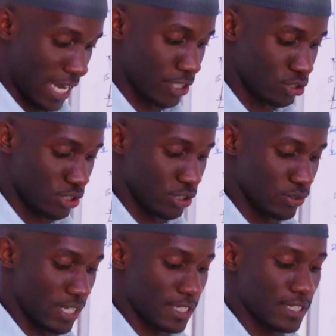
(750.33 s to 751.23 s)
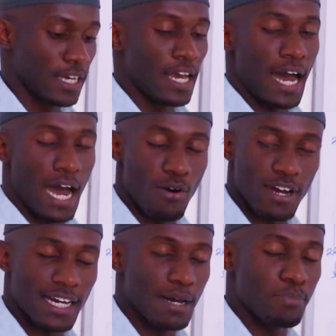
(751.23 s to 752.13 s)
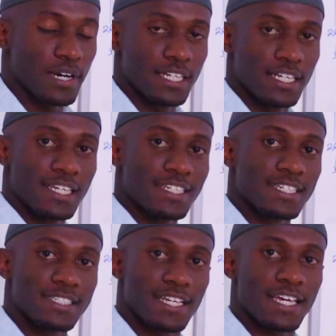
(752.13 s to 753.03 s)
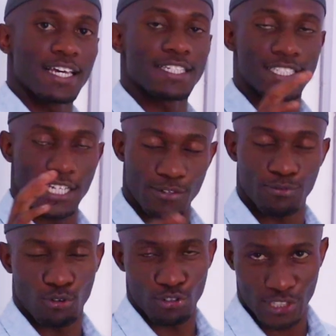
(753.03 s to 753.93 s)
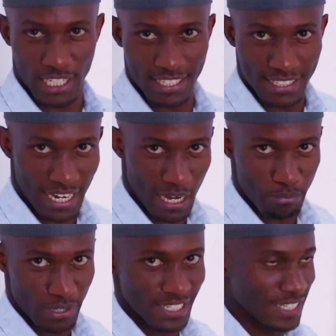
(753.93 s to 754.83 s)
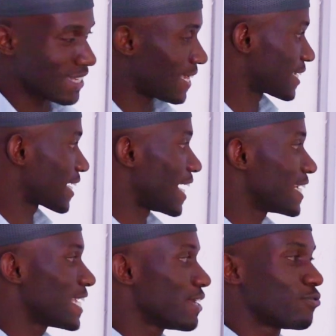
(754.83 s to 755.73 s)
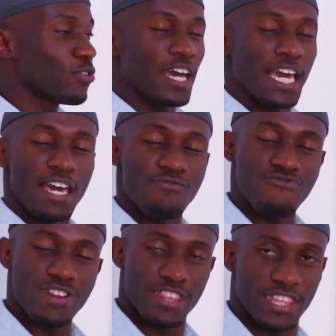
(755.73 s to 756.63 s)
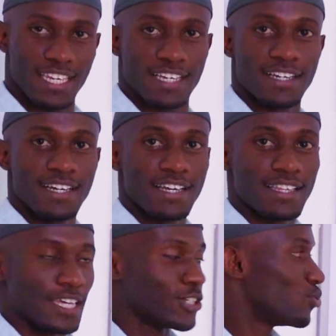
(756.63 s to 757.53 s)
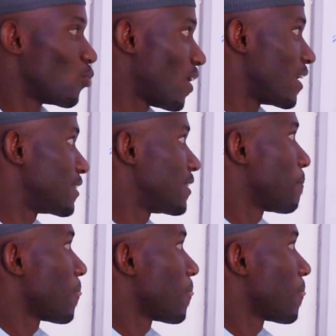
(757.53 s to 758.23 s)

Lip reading: I told you that our company, it is a self-contained company that can give you everything that you want.